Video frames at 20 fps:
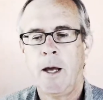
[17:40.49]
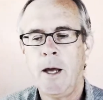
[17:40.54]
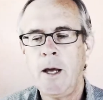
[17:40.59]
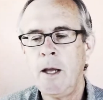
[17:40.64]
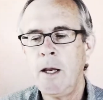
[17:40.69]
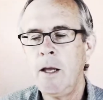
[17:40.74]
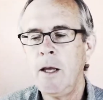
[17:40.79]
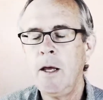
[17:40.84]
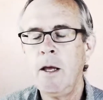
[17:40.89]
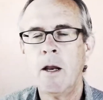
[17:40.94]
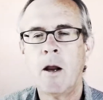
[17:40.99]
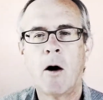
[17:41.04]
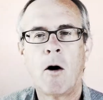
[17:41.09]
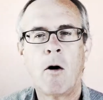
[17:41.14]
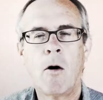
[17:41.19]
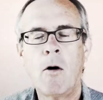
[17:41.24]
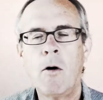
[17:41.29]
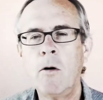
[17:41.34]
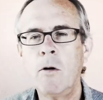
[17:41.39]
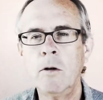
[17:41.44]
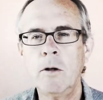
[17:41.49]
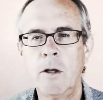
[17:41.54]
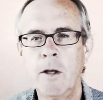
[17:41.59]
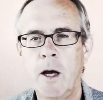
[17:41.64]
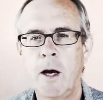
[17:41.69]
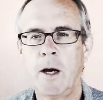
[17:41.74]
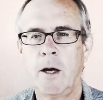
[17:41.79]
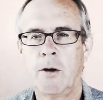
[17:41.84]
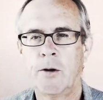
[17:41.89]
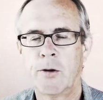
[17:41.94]
Any and all
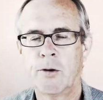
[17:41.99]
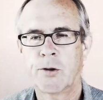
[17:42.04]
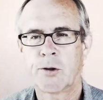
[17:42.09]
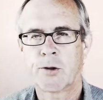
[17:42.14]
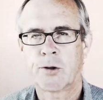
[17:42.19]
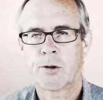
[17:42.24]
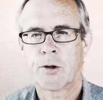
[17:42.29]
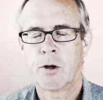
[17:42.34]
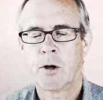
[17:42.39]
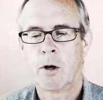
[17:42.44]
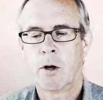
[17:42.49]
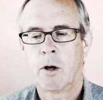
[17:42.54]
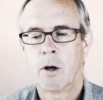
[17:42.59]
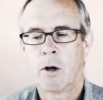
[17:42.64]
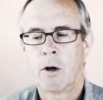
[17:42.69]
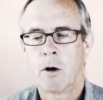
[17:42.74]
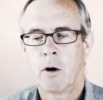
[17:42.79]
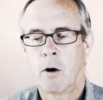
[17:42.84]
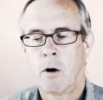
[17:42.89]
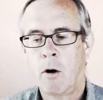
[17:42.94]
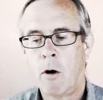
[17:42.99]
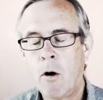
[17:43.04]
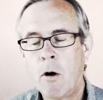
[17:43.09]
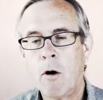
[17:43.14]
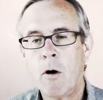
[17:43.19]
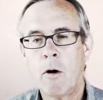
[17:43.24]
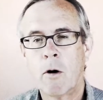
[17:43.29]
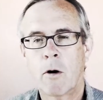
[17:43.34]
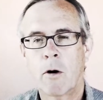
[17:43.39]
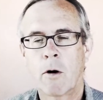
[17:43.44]
denials
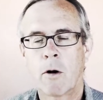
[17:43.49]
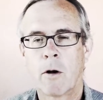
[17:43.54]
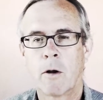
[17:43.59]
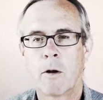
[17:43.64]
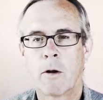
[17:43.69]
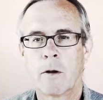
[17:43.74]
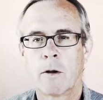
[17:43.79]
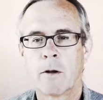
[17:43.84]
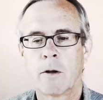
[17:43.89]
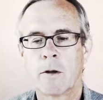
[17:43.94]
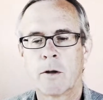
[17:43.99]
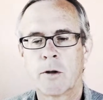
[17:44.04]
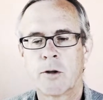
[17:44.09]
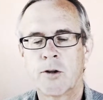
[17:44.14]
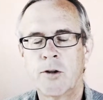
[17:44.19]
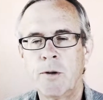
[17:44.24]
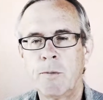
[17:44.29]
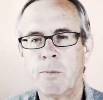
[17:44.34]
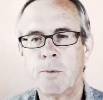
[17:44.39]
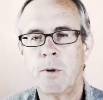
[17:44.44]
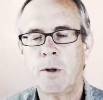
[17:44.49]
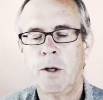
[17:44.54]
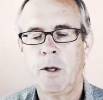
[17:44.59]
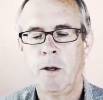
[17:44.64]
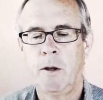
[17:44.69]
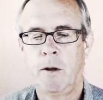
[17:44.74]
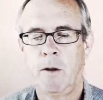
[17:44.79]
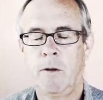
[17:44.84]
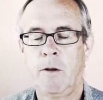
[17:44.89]
are simply